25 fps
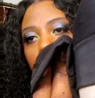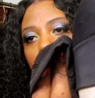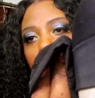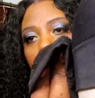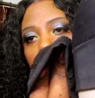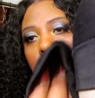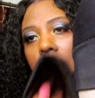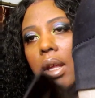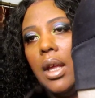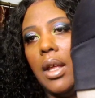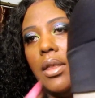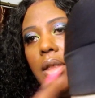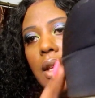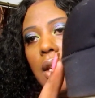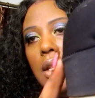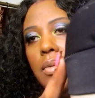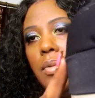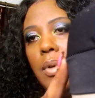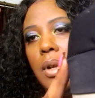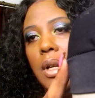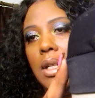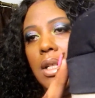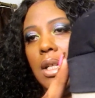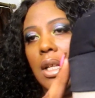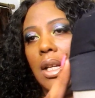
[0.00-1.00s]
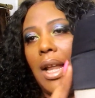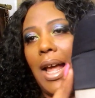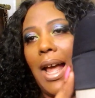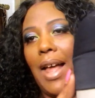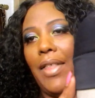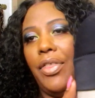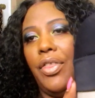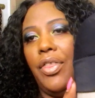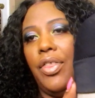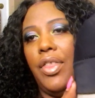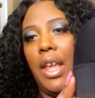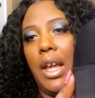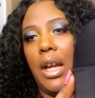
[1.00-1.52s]
yeah, this one is a
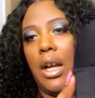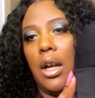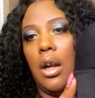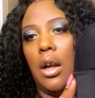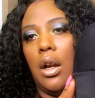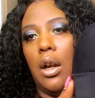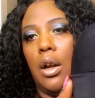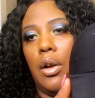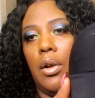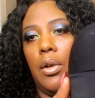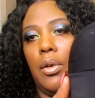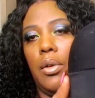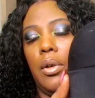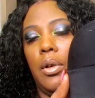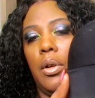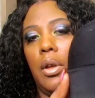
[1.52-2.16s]
lot thicker.